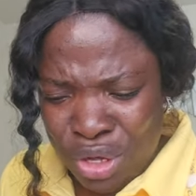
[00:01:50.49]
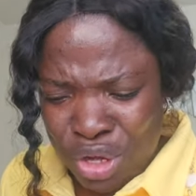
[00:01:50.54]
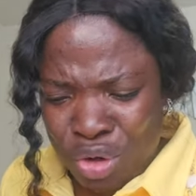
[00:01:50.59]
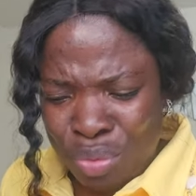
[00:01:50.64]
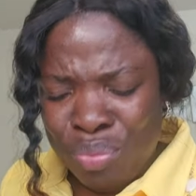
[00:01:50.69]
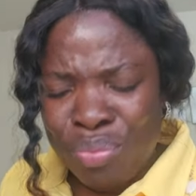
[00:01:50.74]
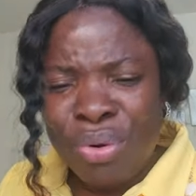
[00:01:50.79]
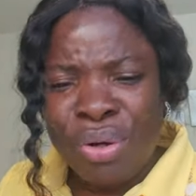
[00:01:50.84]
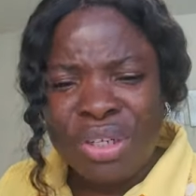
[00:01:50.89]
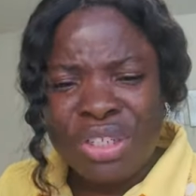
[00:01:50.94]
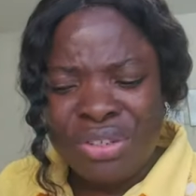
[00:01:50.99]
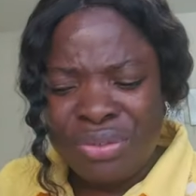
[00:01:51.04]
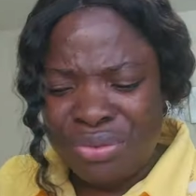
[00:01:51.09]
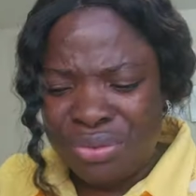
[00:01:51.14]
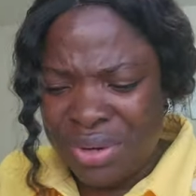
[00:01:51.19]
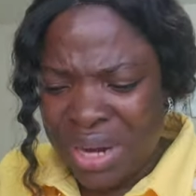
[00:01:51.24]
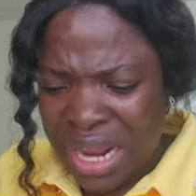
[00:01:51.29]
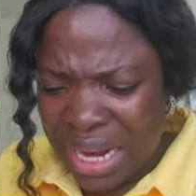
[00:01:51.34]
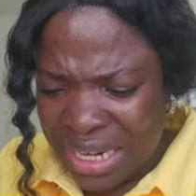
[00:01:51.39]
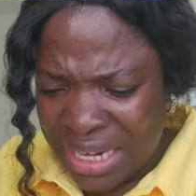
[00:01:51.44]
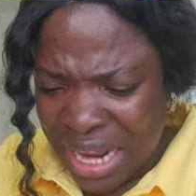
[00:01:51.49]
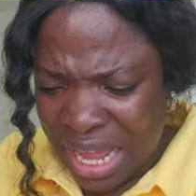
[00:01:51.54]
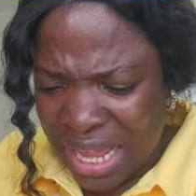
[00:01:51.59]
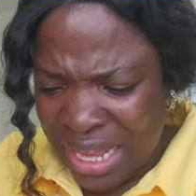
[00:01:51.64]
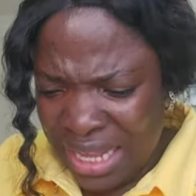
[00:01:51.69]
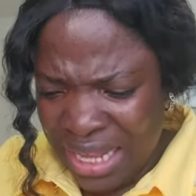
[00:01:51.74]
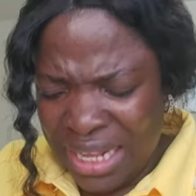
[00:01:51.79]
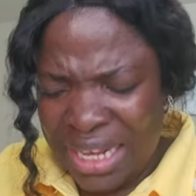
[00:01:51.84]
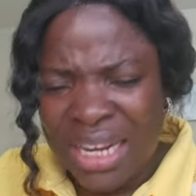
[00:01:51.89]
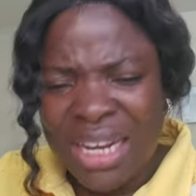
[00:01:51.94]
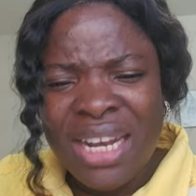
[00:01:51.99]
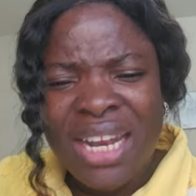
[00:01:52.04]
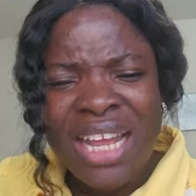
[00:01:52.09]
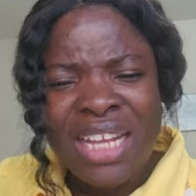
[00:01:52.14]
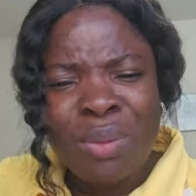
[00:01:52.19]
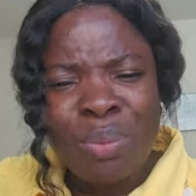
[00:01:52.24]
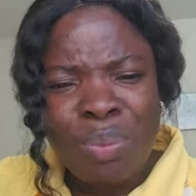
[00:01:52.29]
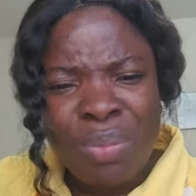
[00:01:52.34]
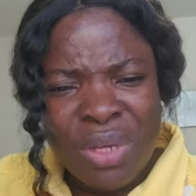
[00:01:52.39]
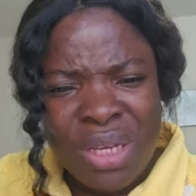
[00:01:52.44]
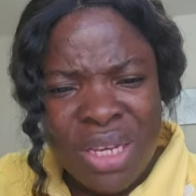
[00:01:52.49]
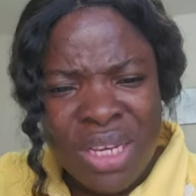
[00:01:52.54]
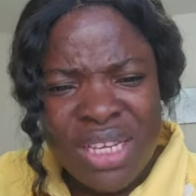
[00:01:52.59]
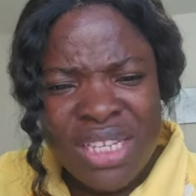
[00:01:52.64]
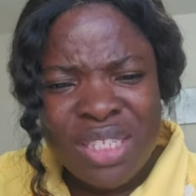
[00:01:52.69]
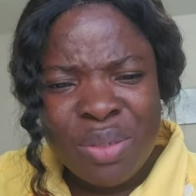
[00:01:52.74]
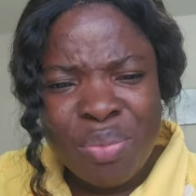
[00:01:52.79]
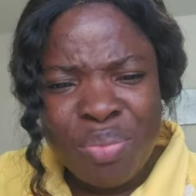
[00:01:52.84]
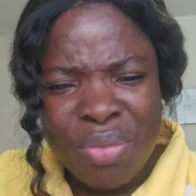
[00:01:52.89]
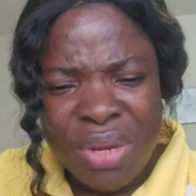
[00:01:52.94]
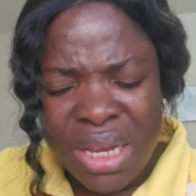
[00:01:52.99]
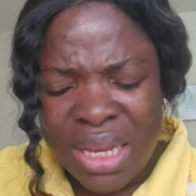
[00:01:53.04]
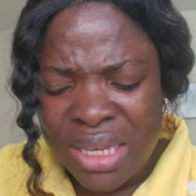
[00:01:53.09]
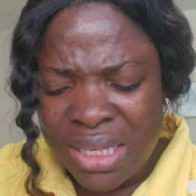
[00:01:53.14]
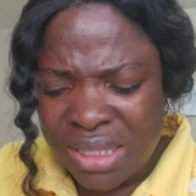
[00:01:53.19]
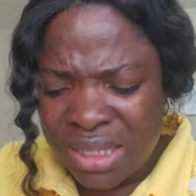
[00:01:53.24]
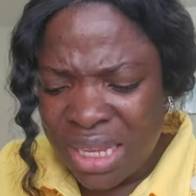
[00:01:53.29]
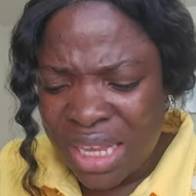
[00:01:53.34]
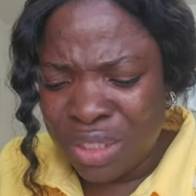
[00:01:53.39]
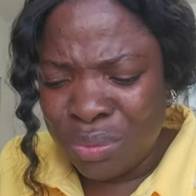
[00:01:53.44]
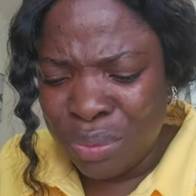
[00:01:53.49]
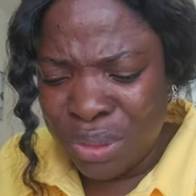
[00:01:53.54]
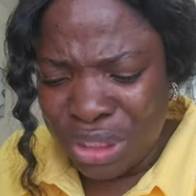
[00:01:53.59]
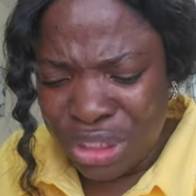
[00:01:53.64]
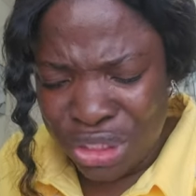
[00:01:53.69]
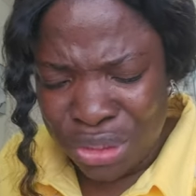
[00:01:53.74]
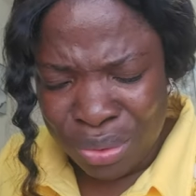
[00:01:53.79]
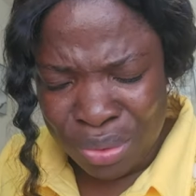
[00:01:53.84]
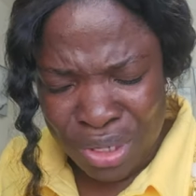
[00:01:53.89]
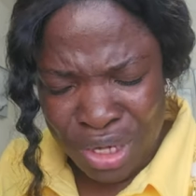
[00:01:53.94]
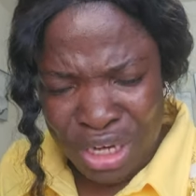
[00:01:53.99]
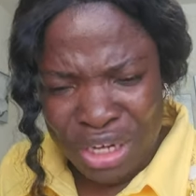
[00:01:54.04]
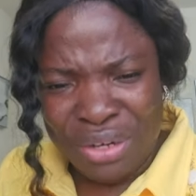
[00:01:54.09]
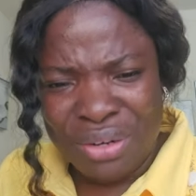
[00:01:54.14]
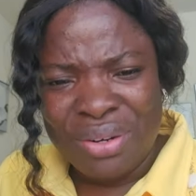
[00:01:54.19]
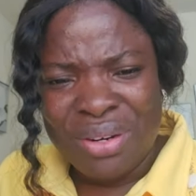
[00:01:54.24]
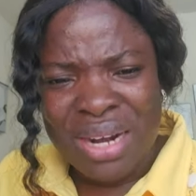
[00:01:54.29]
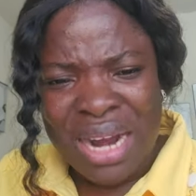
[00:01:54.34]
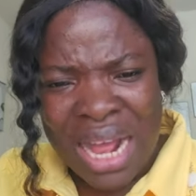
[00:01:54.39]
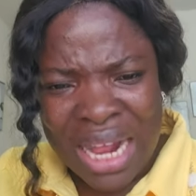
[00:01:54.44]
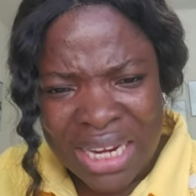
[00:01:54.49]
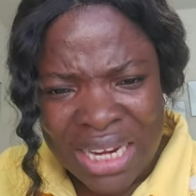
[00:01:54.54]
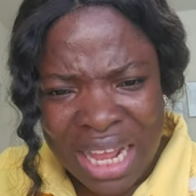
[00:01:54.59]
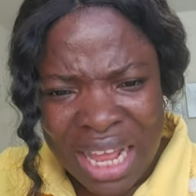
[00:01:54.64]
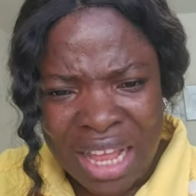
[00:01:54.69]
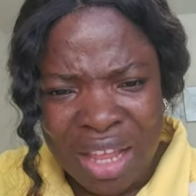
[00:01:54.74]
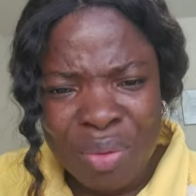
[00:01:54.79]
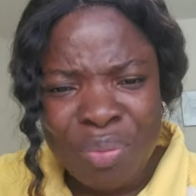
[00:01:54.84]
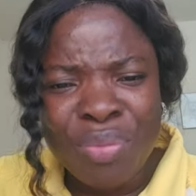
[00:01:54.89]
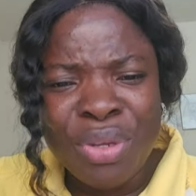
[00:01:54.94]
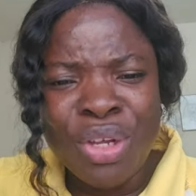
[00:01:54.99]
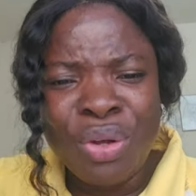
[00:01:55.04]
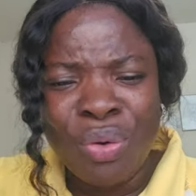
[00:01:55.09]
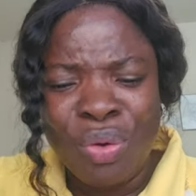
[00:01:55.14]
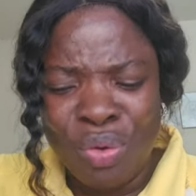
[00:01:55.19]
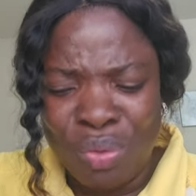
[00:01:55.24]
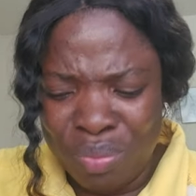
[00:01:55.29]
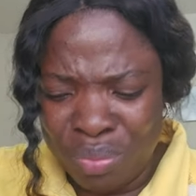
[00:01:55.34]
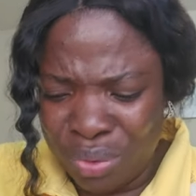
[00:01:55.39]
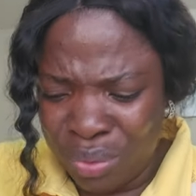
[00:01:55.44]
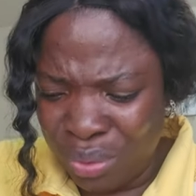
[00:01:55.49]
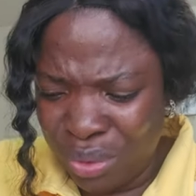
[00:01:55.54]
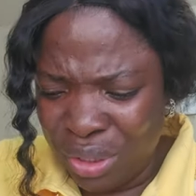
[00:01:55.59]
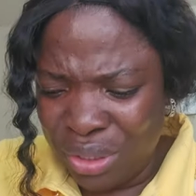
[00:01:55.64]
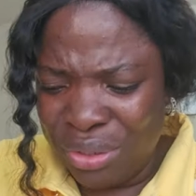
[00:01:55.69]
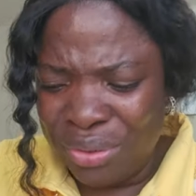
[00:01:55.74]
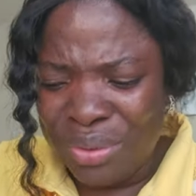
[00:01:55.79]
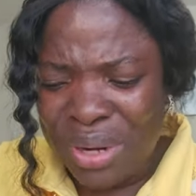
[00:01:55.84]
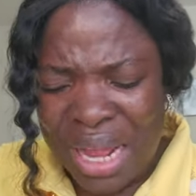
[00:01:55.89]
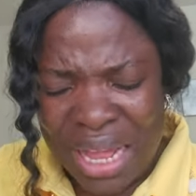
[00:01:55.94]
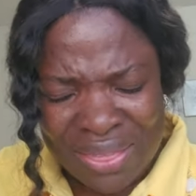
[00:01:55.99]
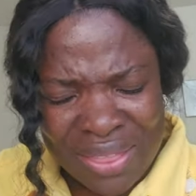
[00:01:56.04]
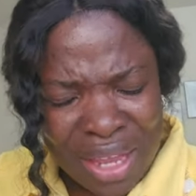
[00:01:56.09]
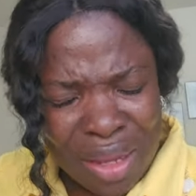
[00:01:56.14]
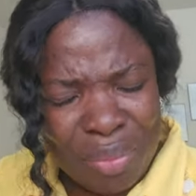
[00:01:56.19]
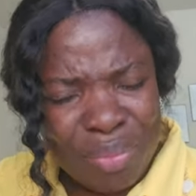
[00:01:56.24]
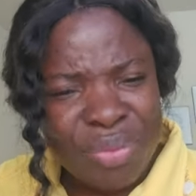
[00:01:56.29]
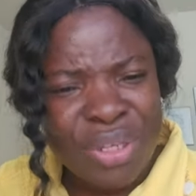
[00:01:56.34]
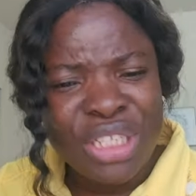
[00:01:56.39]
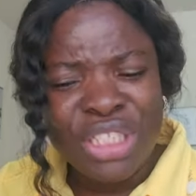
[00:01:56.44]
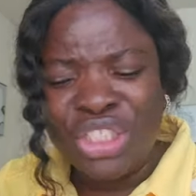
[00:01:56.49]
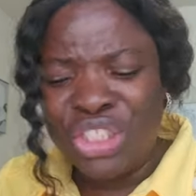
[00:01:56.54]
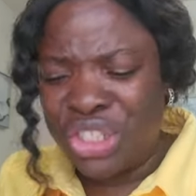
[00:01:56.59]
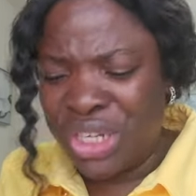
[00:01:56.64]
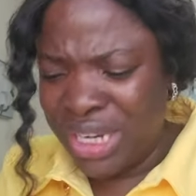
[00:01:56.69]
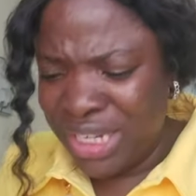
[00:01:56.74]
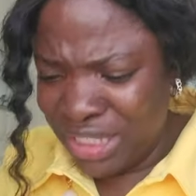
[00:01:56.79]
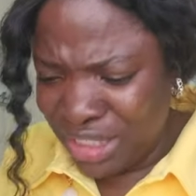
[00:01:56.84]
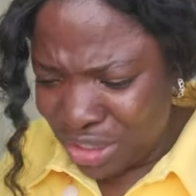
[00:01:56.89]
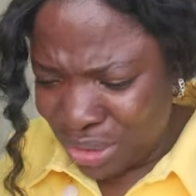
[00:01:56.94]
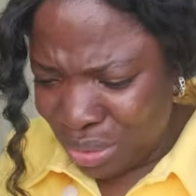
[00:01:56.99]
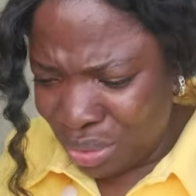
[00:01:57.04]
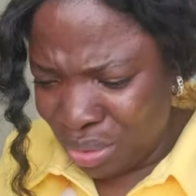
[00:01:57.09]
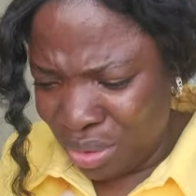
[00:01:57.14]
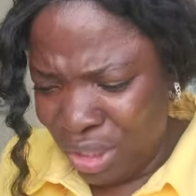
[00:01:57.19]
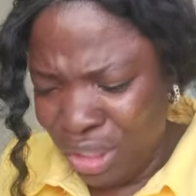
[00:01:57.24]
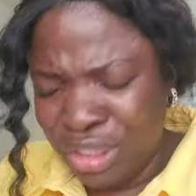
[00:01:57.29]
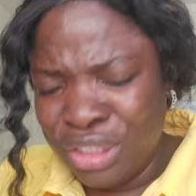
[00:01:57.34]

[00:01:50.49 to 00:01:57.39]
But rather, let peacemaking start with you. Rather, be humble. Rather, be gentle.